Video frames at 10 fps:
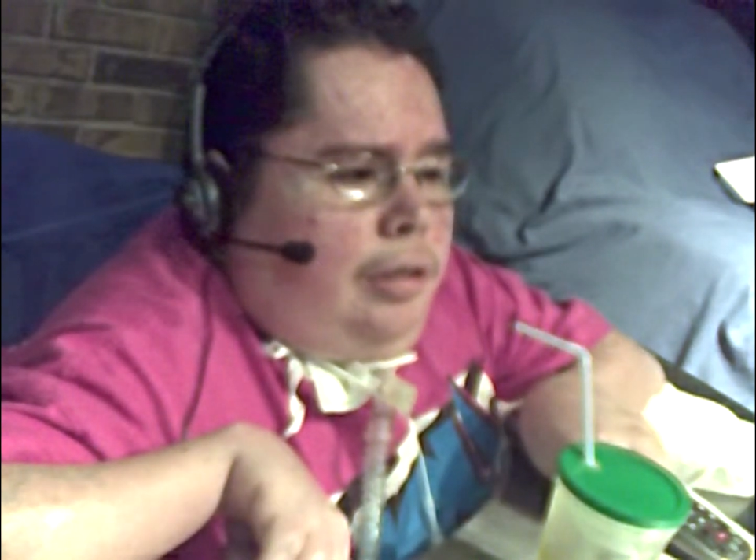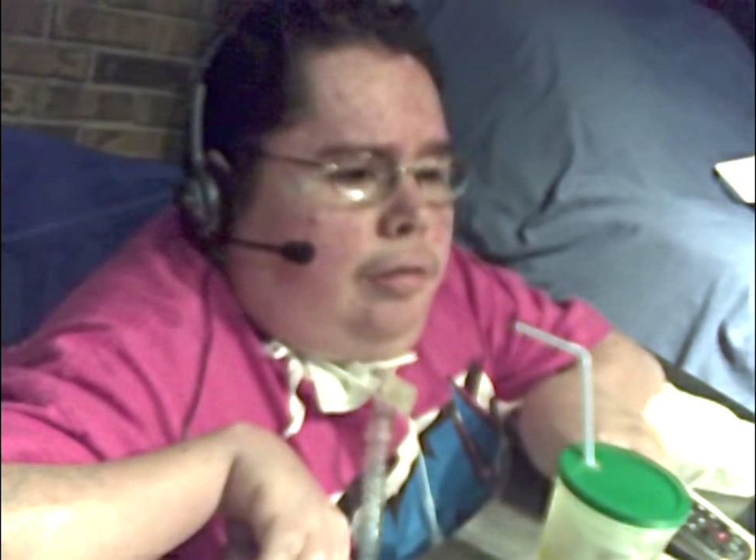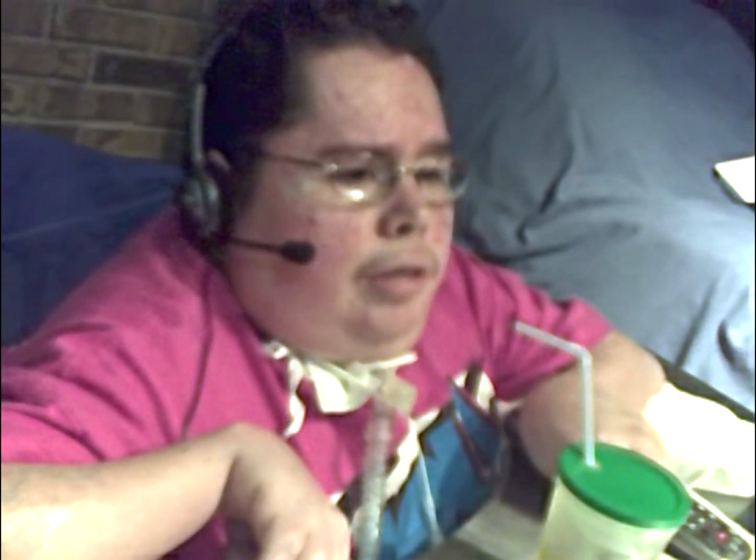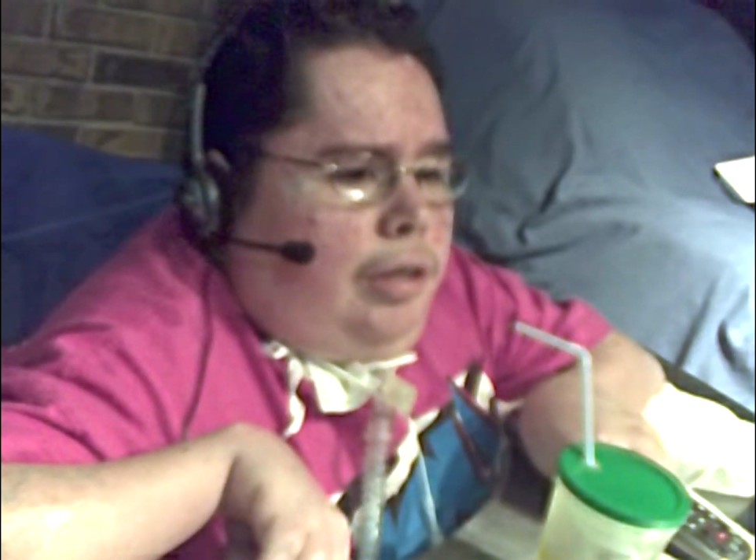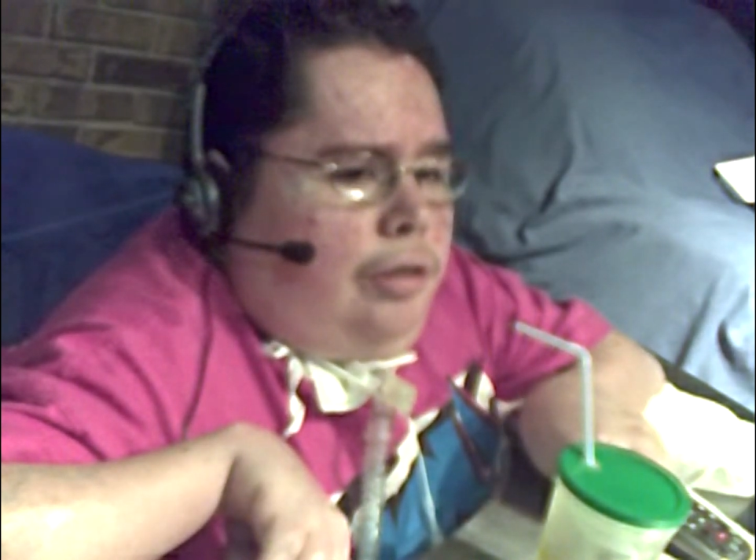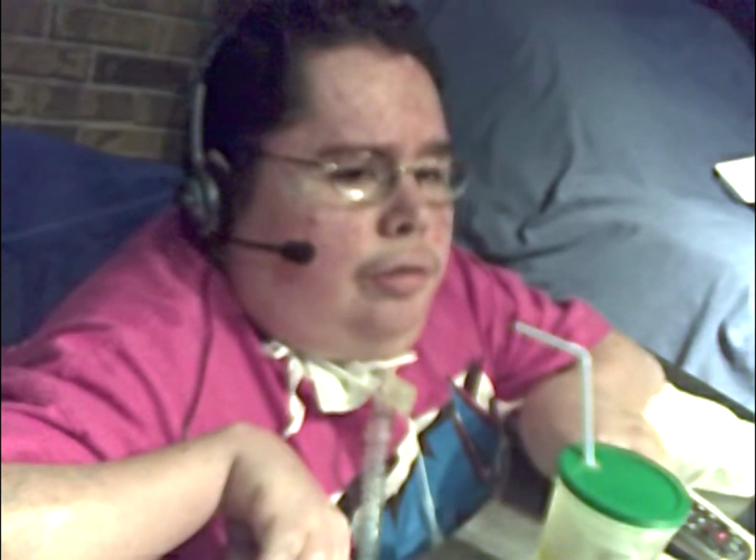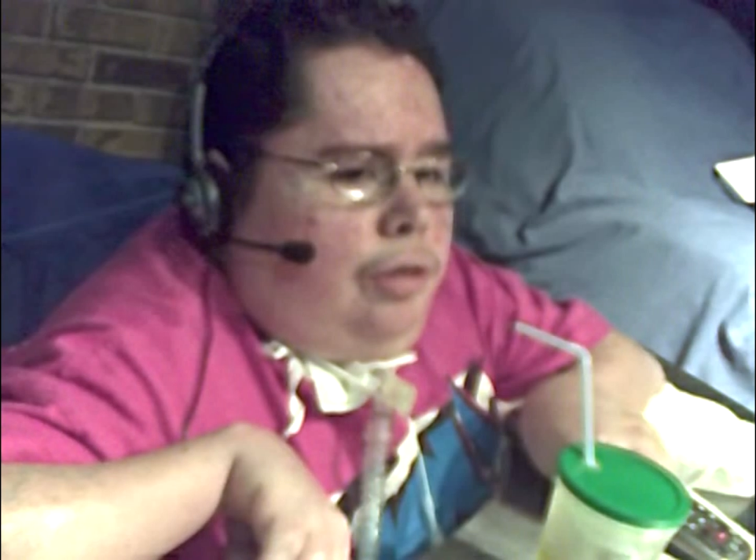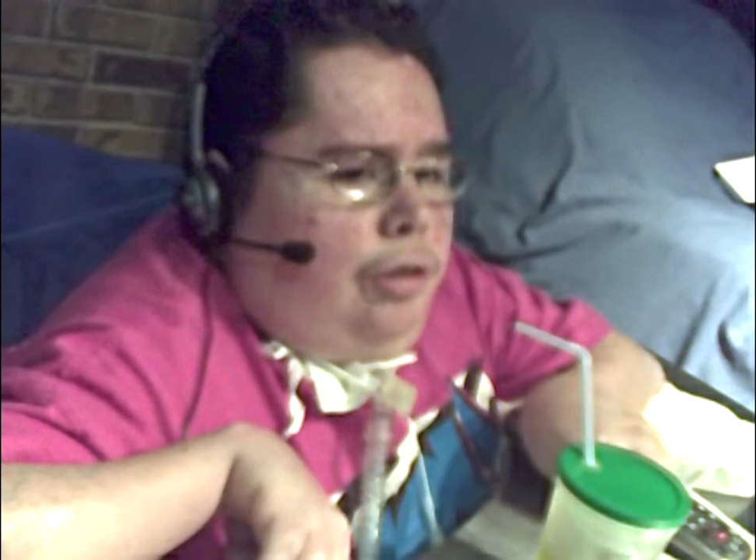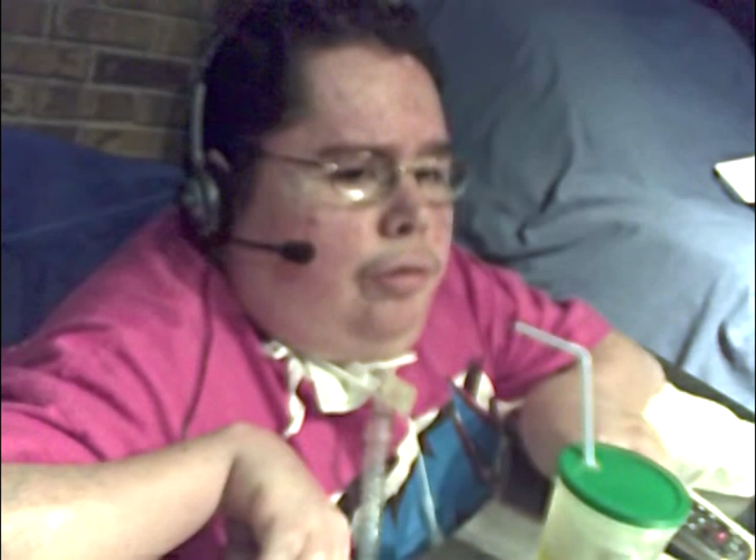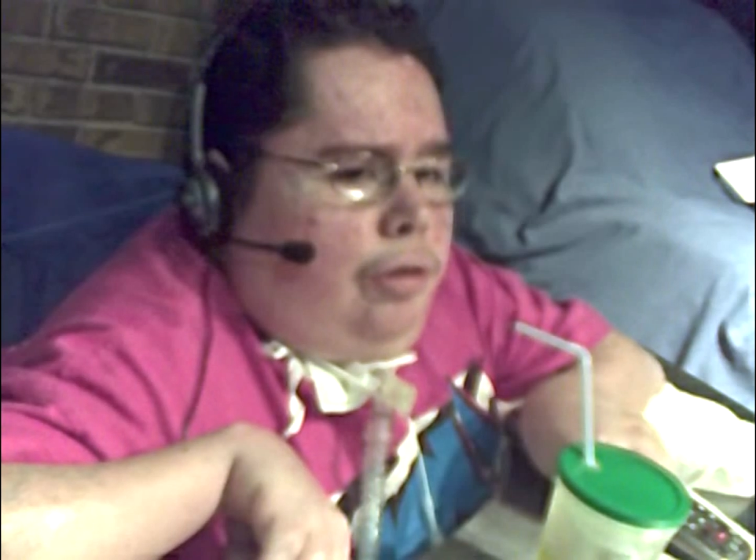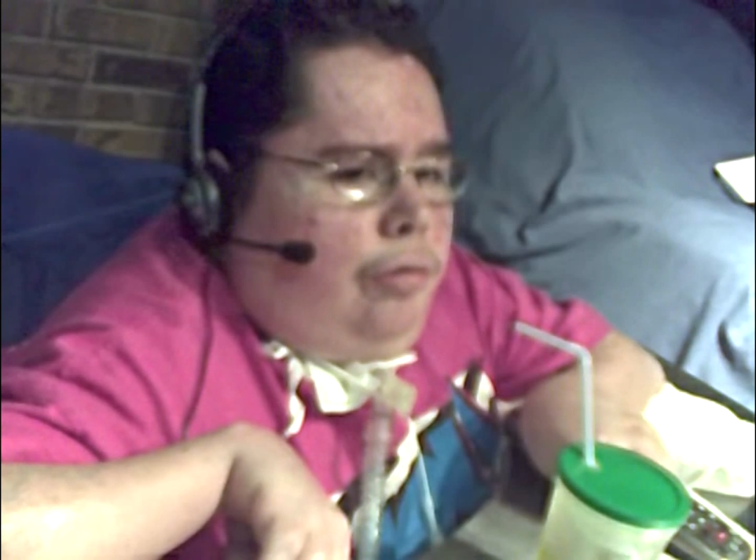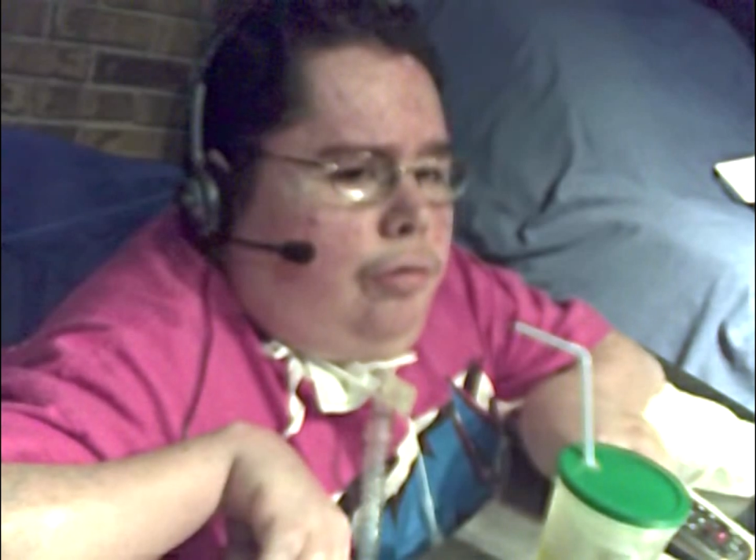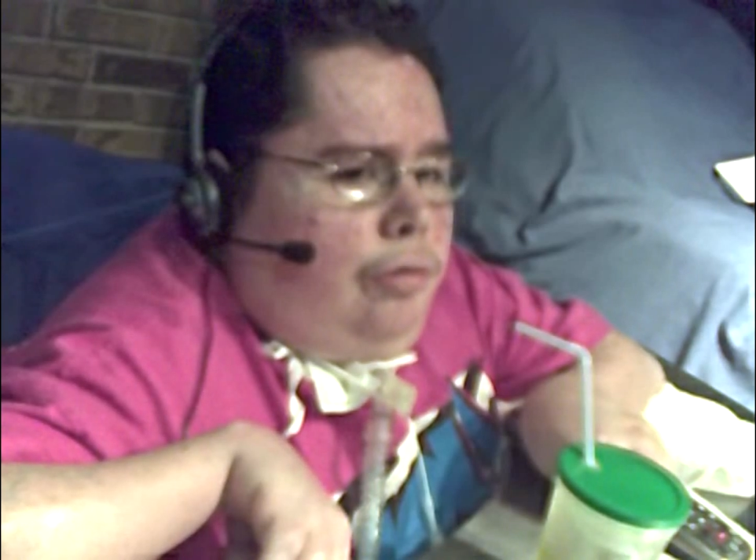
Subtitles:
as Del Rio